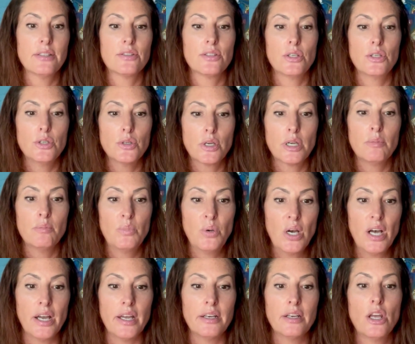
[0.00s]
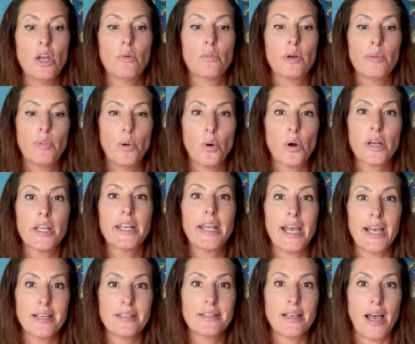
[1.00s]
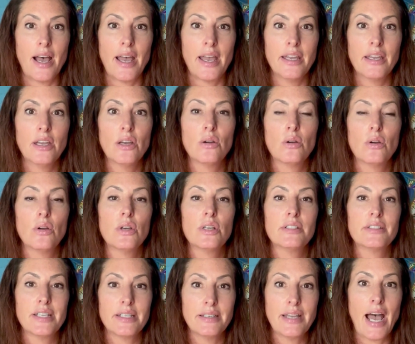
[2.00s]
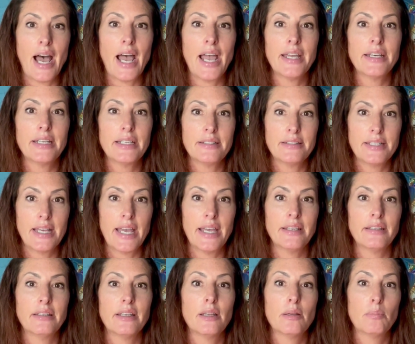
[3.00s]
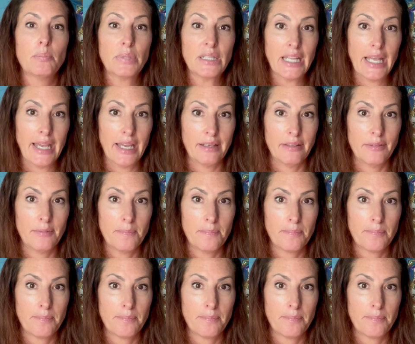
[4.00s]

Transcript: So you can put reported SI, denied intent plan,